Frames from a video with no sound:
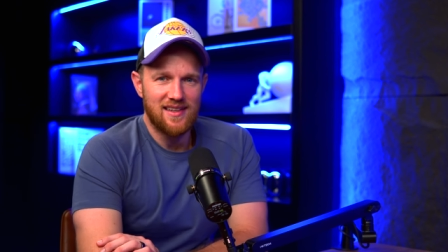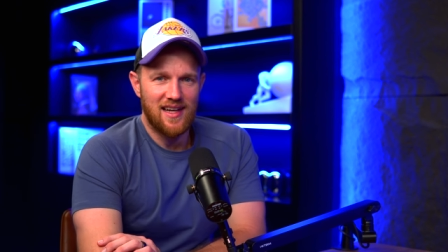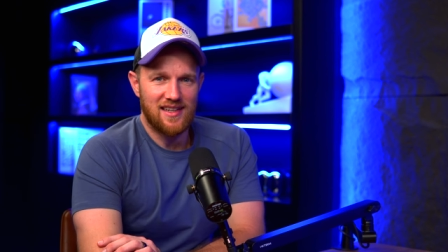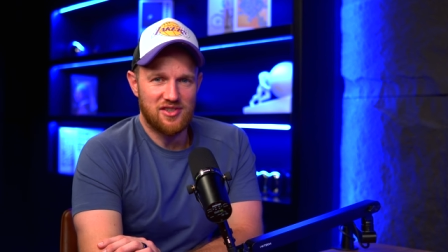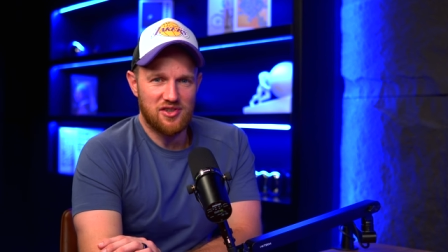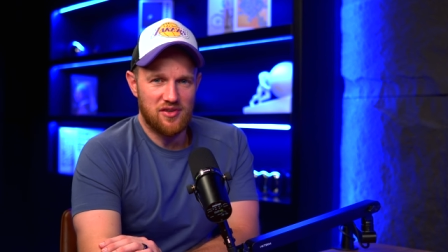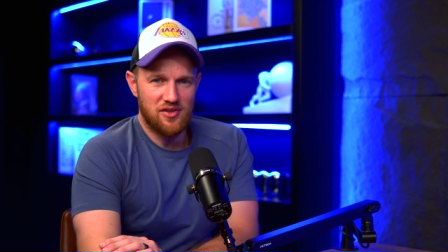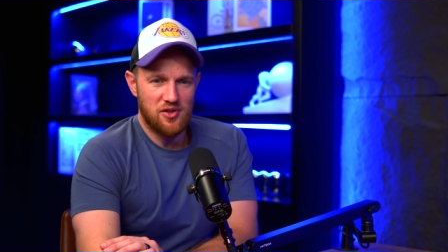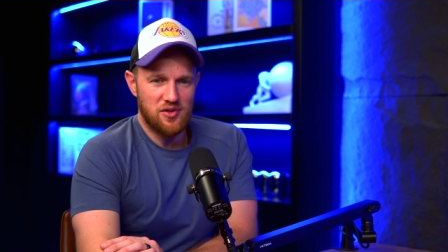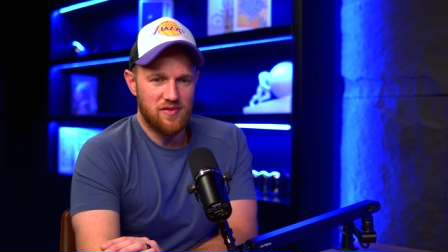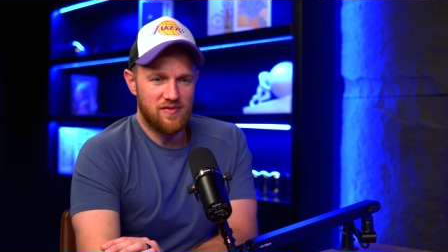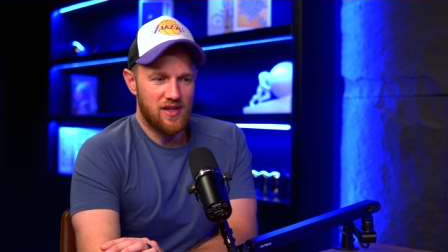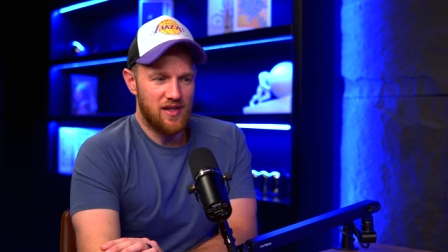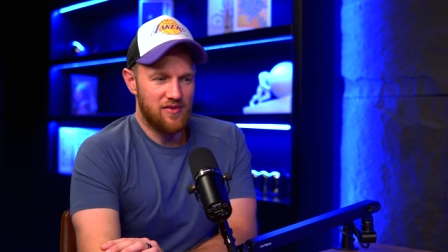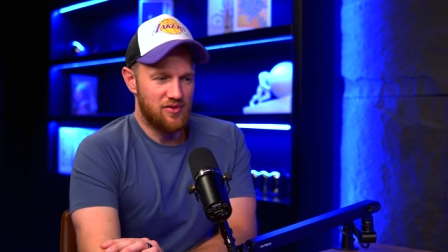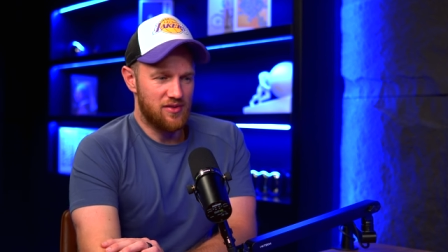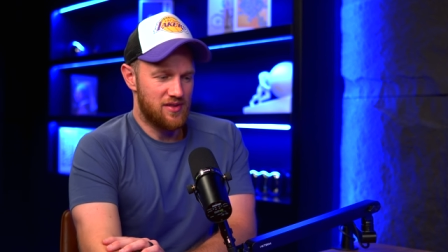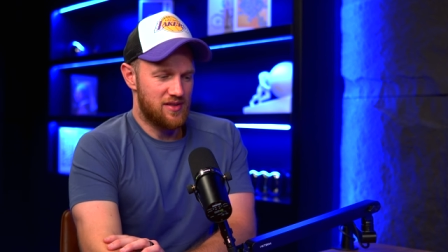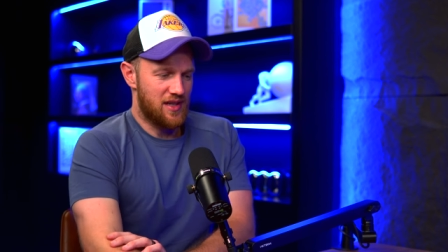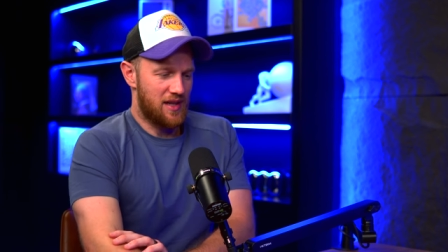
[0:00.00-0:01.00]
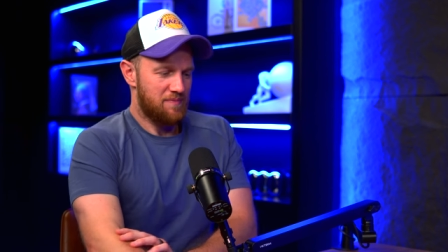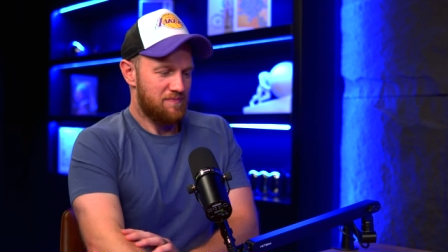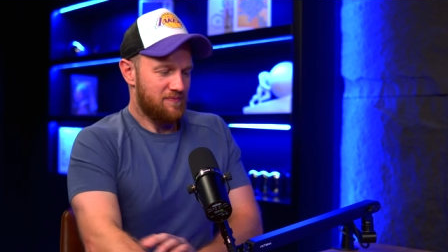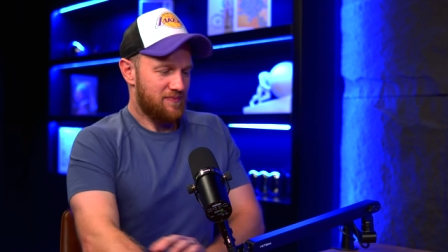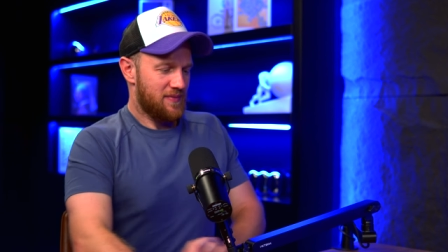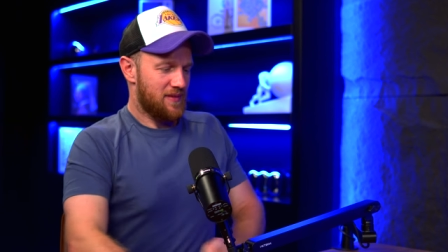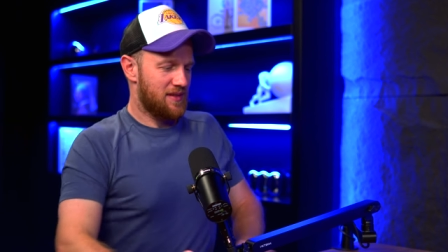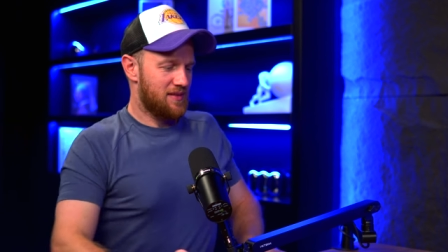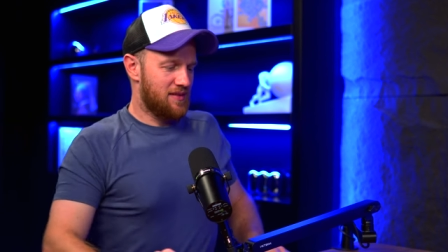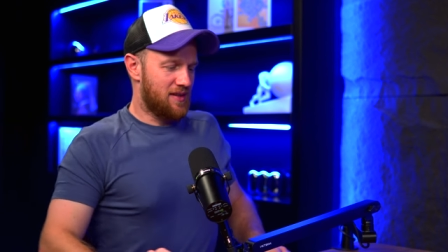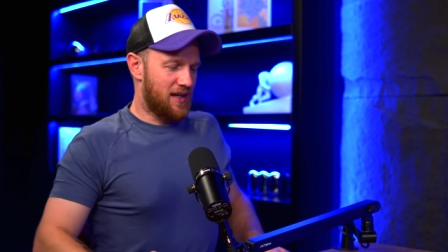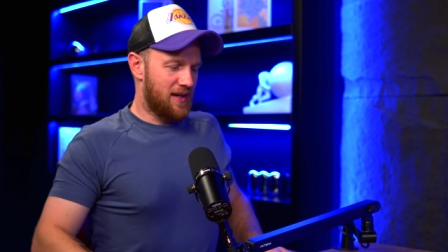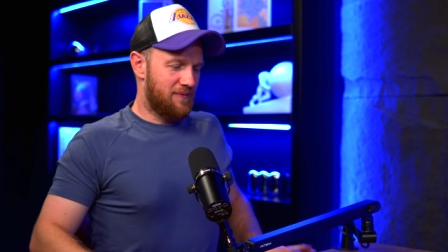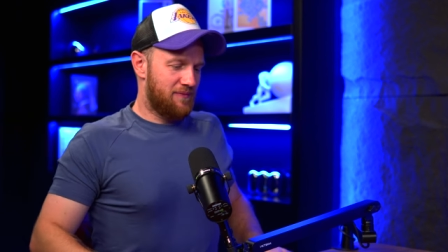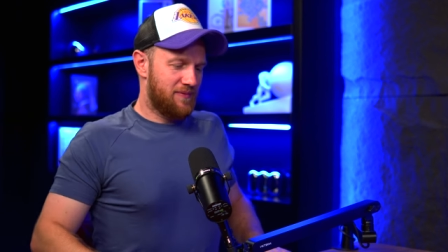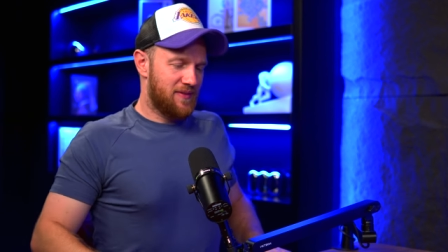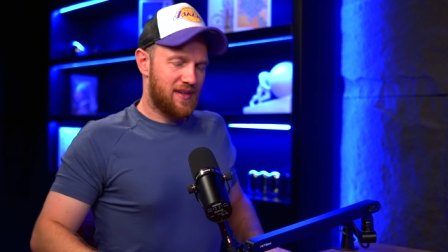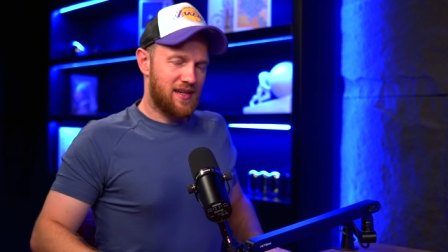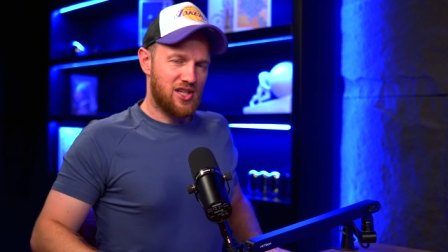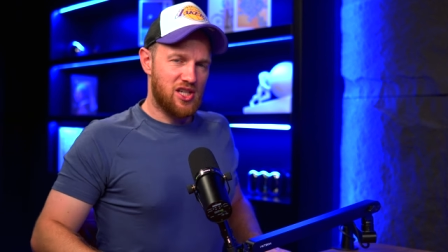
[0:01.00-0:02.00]
That's another YouTube video for another time. All
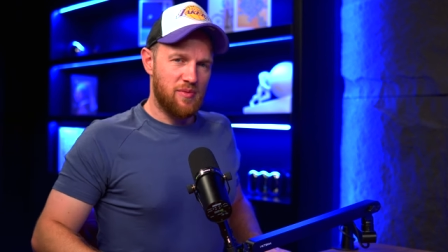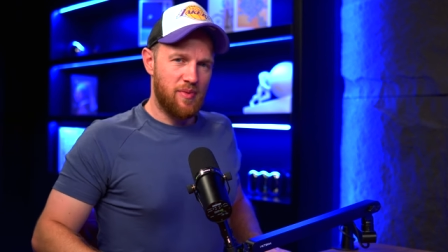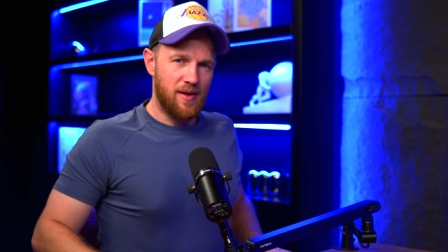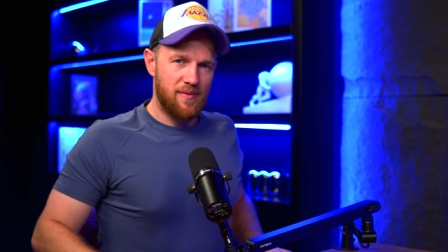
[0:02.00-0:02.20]
right, catch you in